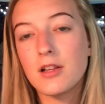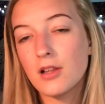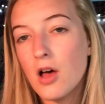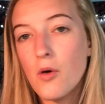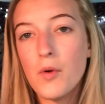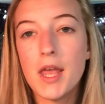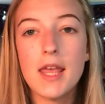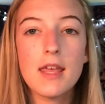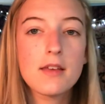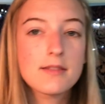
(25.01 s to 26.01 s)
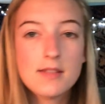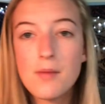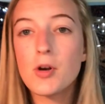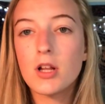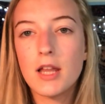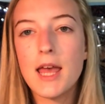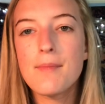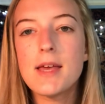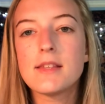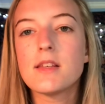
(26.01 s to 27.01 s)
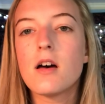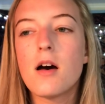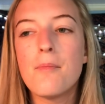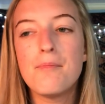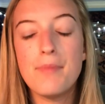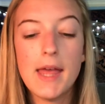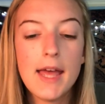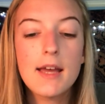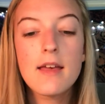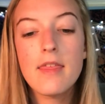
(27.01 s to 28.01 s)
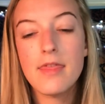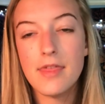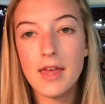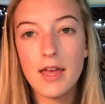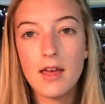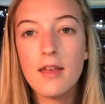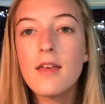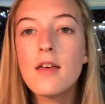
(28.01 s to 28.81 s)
Glowy summer glam is a big thing